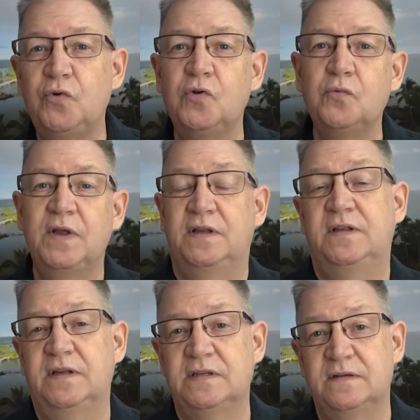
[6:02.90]
you get
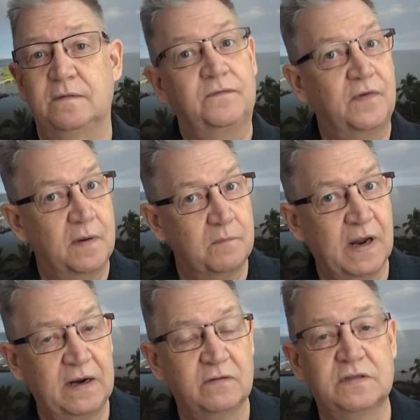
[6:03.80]
this from
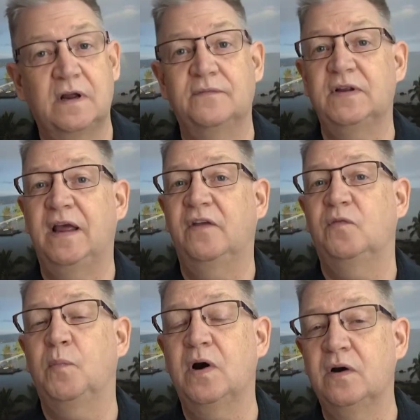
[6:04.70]
Microsoft
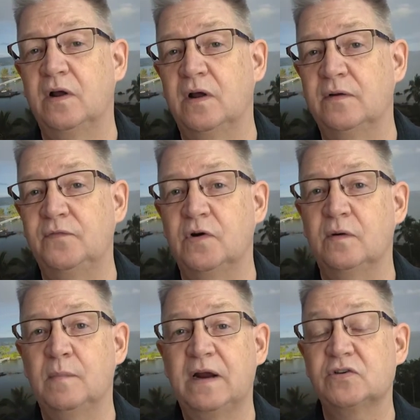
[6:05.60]
as part of
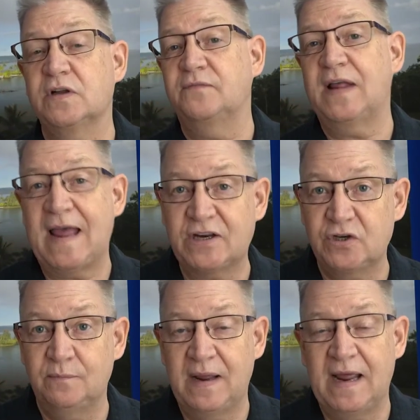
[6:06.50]
your Microsoft
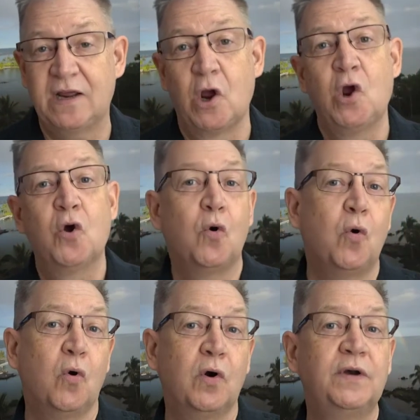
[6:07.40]
Action Pack,
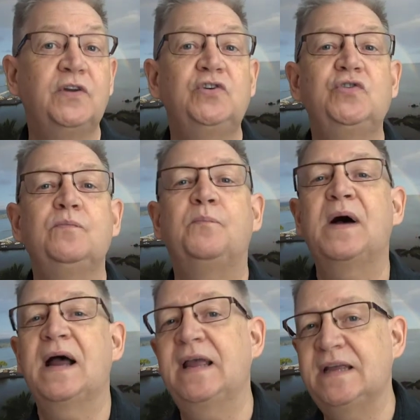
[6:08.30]
or did you
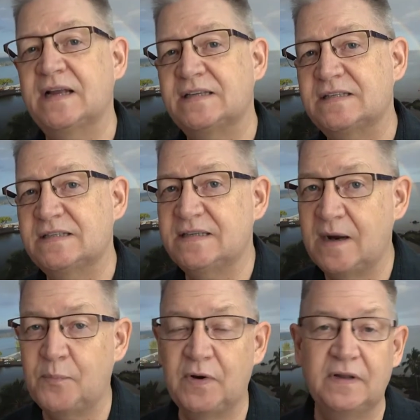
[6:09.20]
buy a
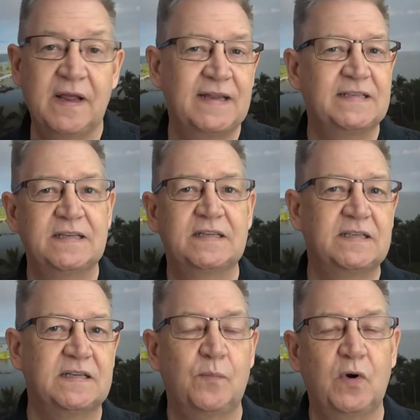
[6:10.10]
separate license
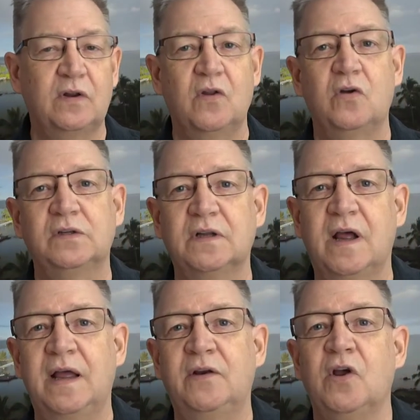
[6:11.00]
somewhere along the
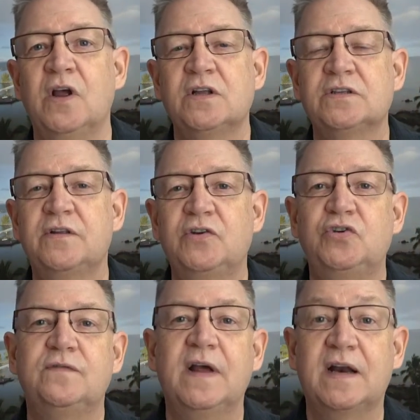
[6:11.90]
line so
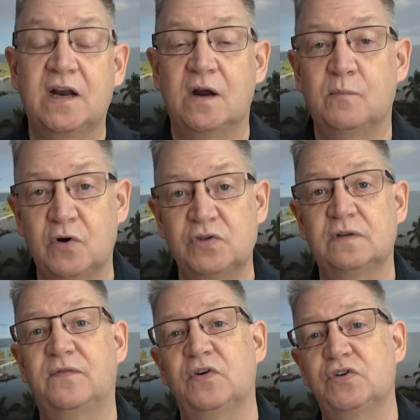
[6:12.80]
that you've got a
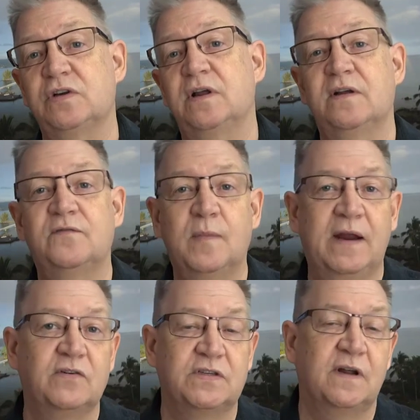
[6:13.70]
commercial version of
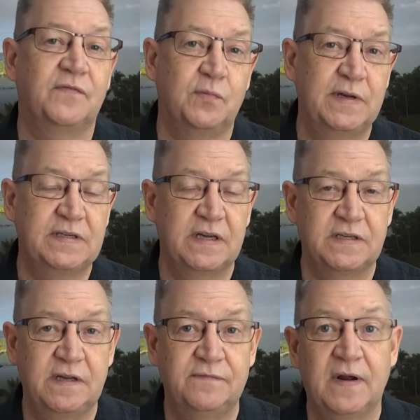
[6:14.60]
Microsoft
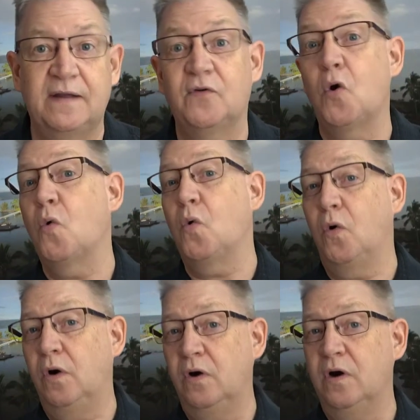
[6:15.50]
365?
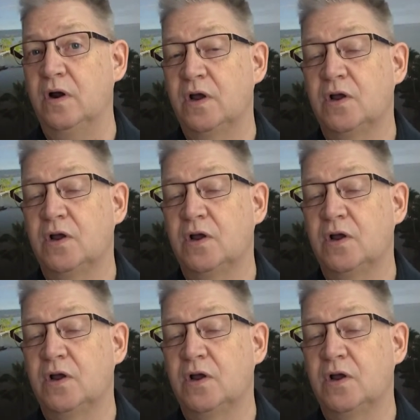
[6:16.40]
Or